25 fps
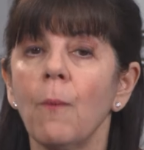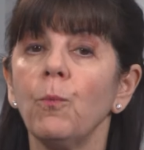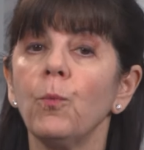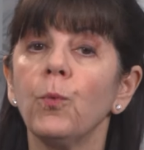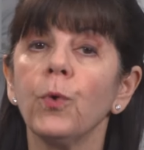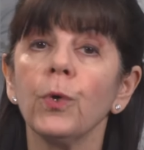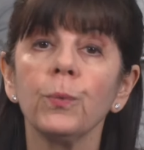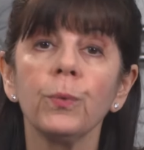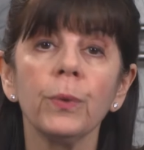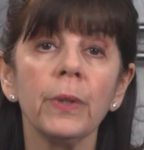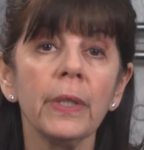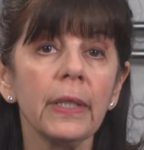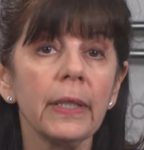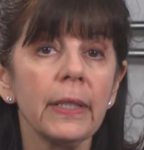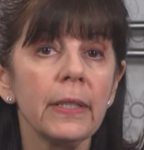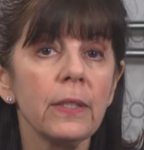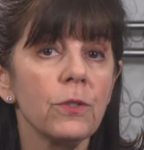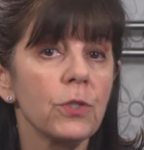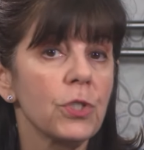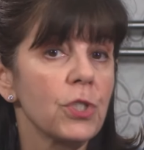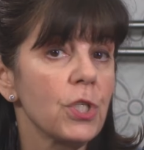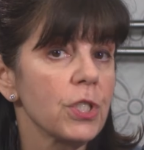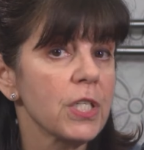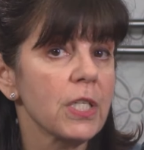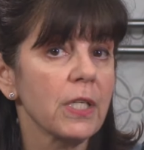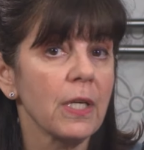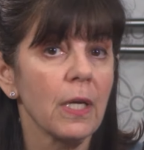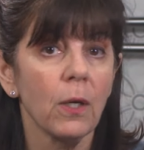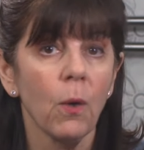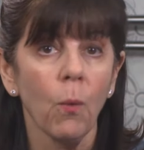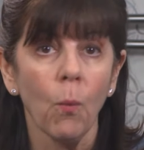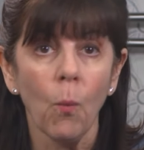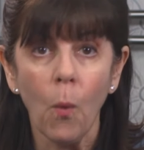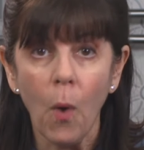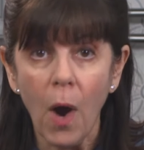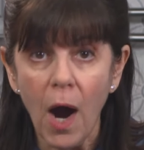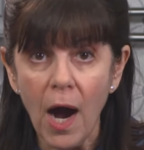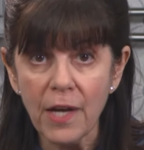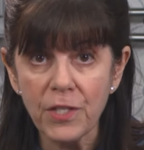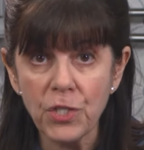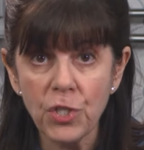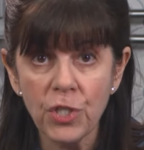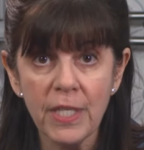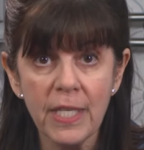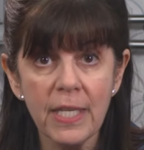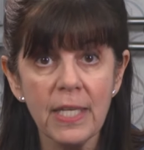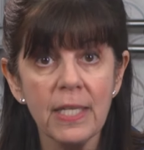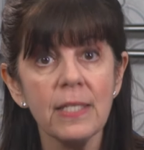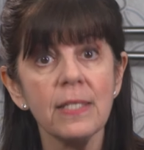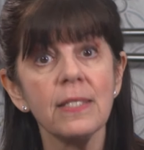we're really just gonna watch
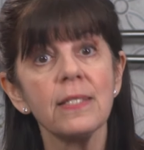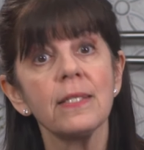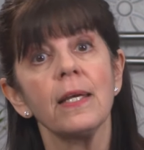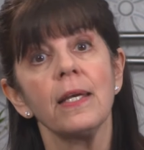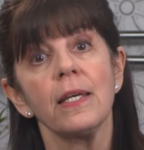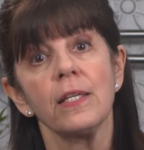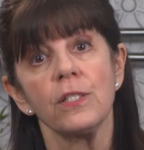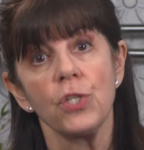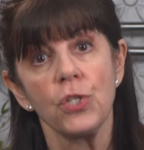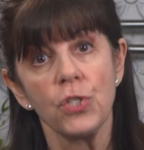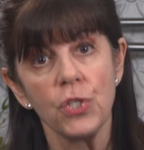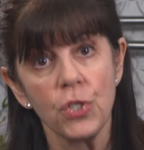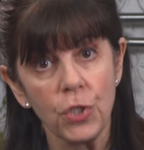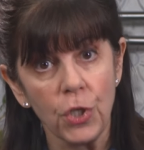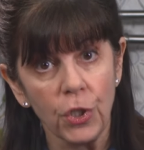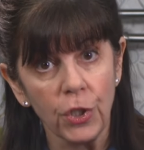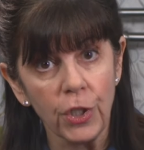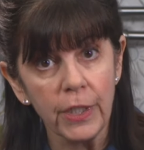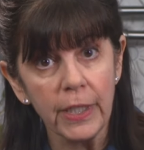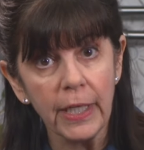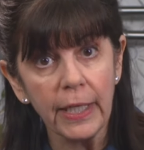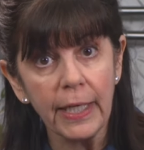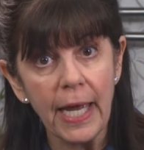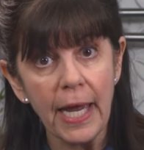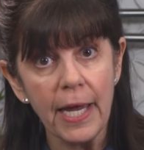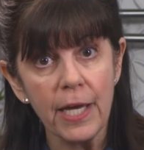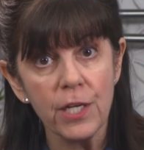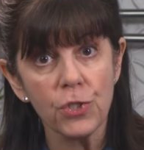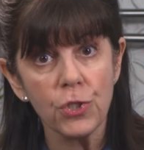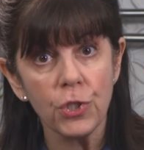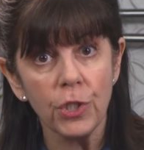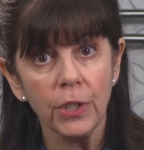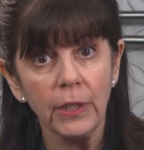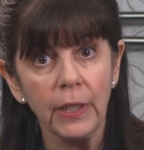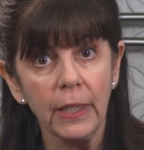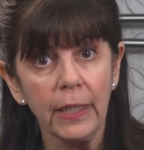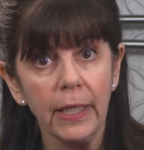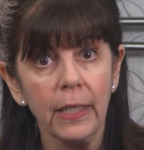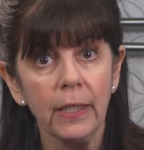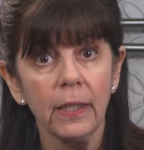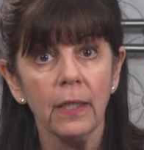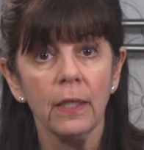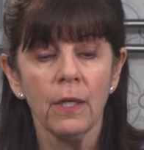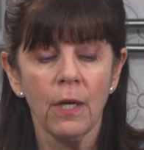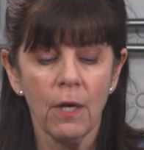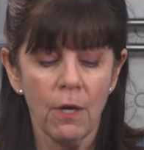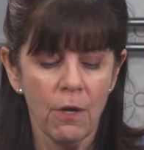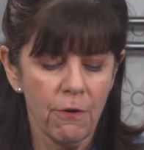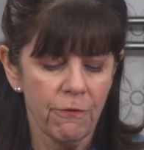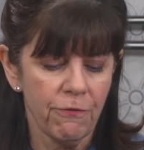this and stir it occasionally
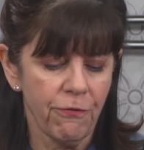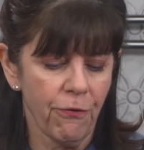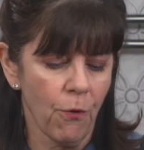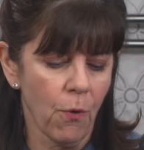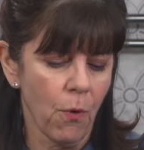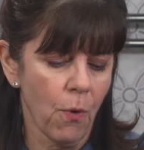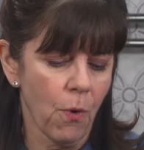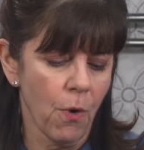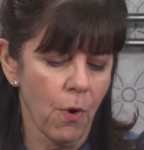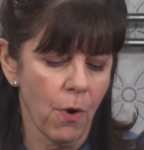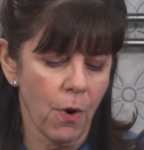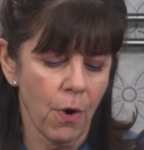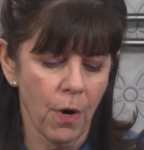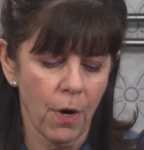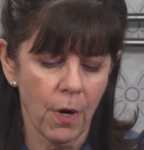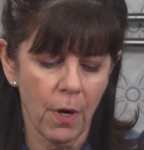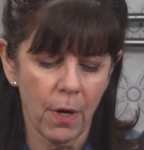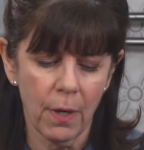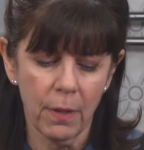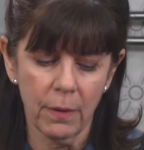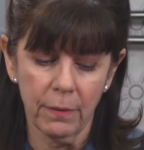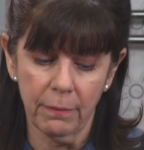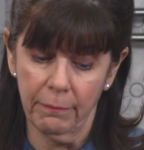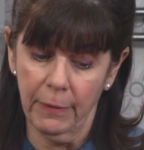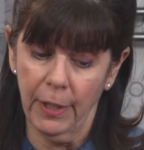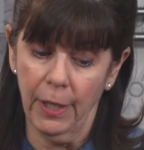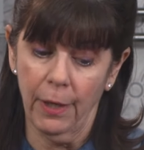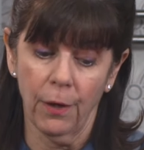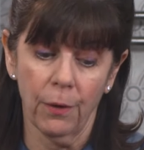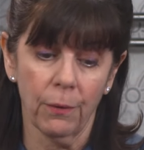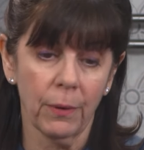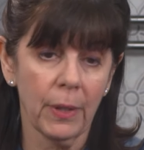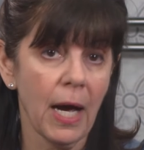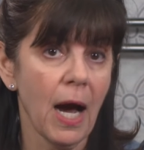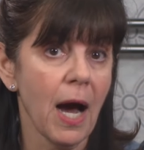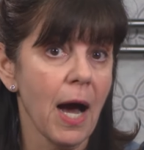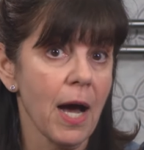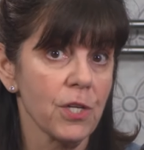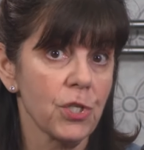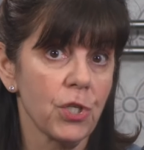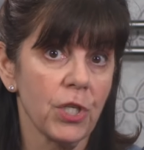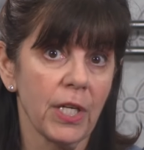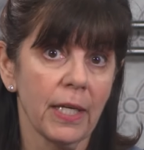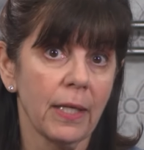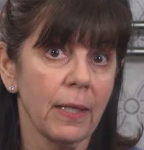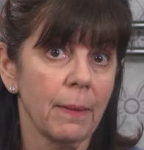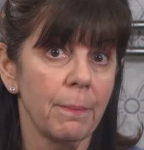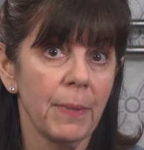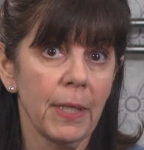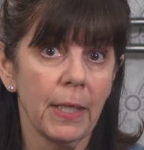for, you know, gosh,
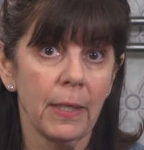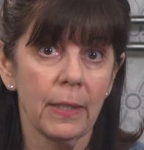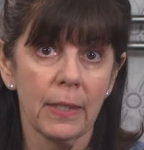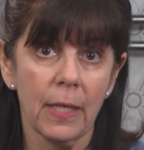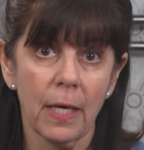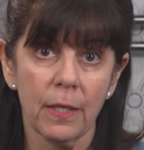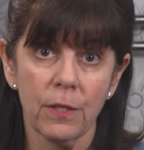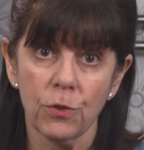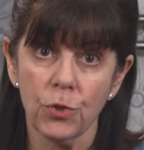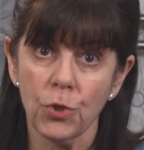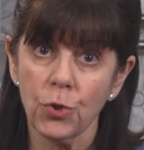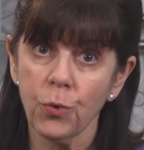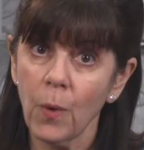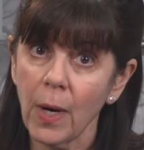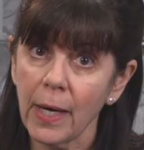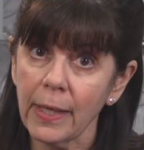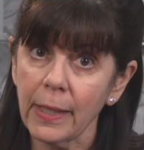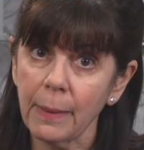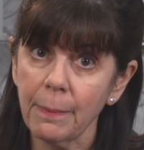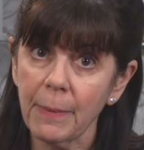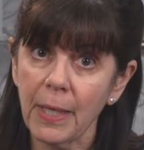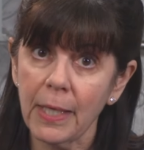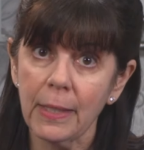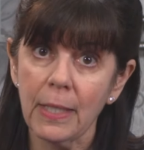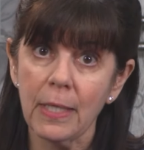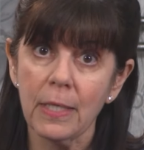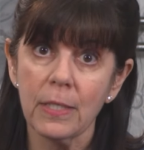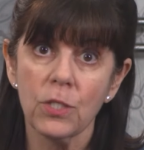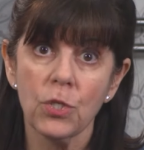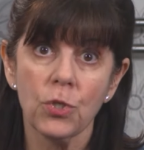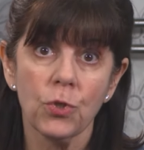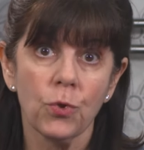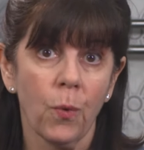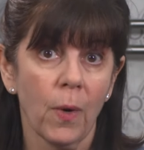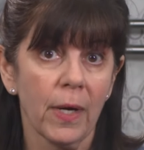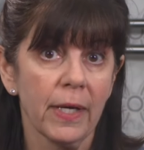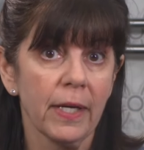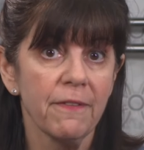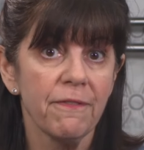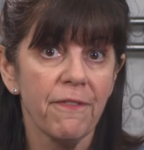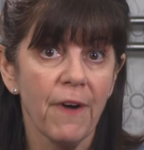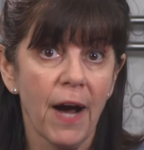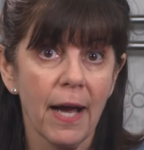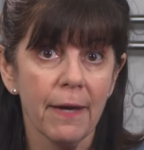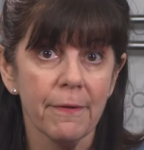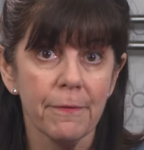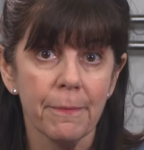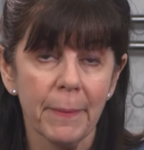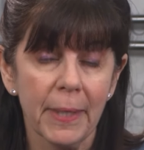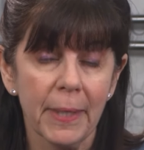it can be another 20 minutes, 25